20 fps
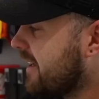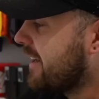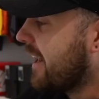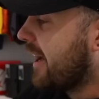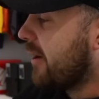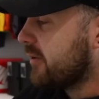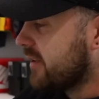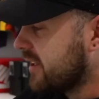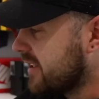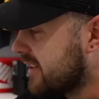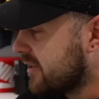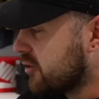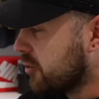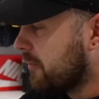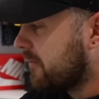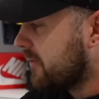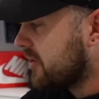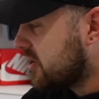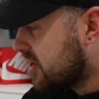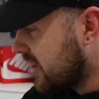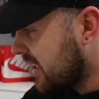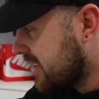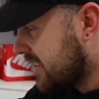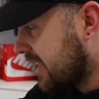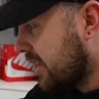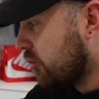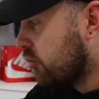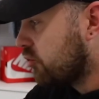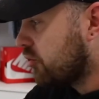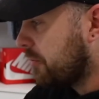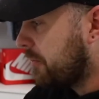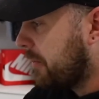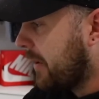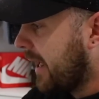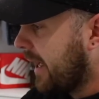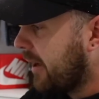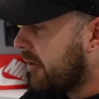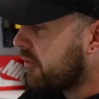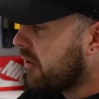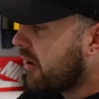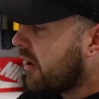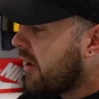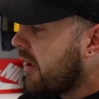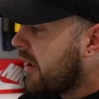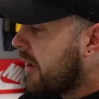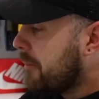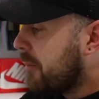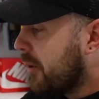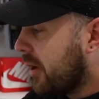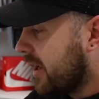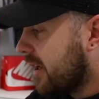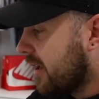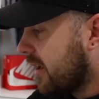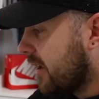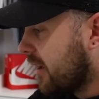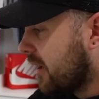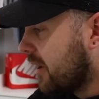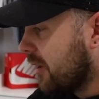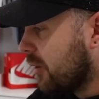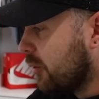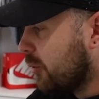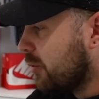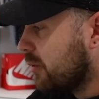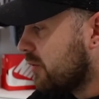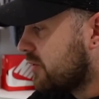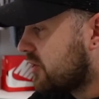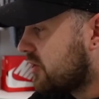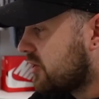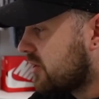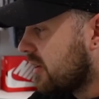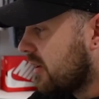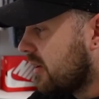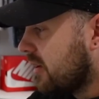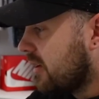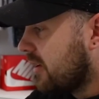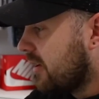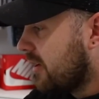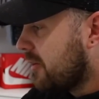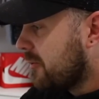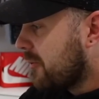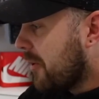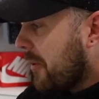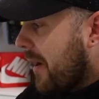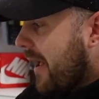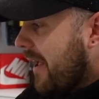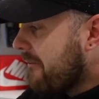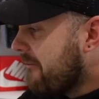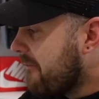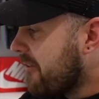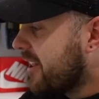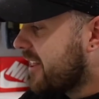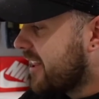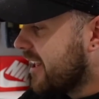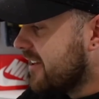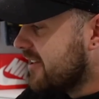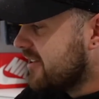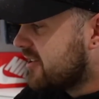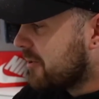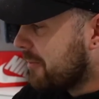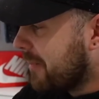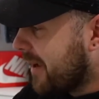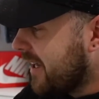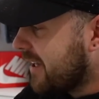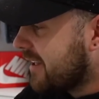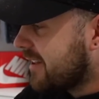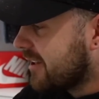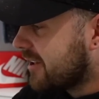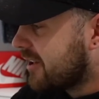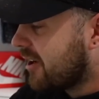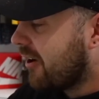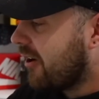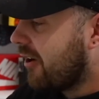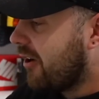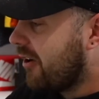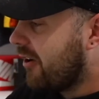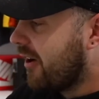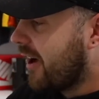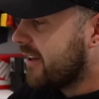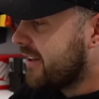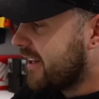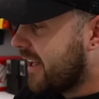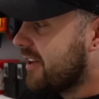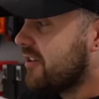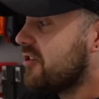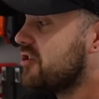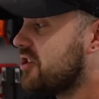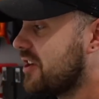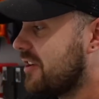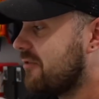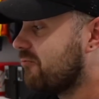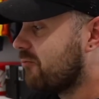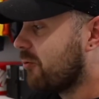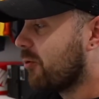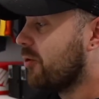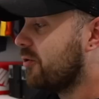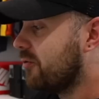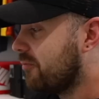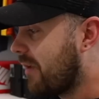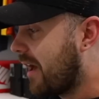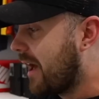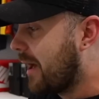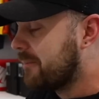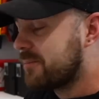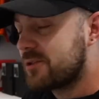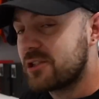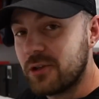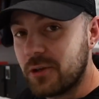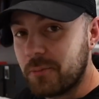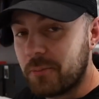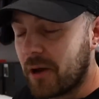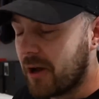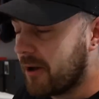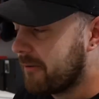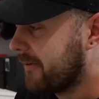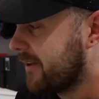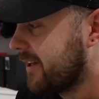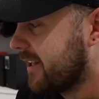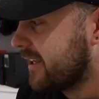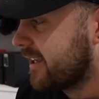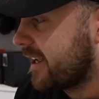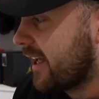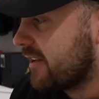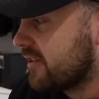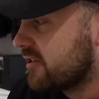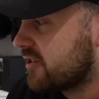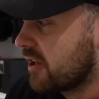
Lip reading: Now, this is up for £1,600, but it includes, well, everything to make the car and the engine run absolutely perfectly again.